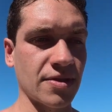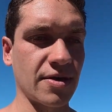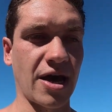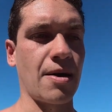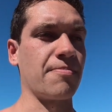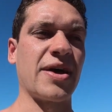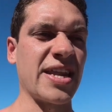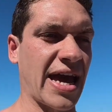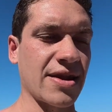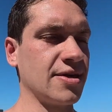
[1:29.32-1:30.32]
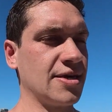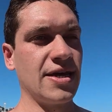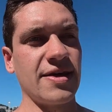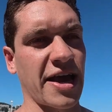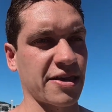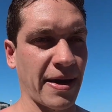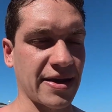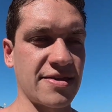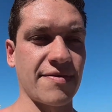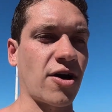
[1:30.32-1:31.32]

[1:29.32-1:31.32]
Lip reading: And again, that's speculative,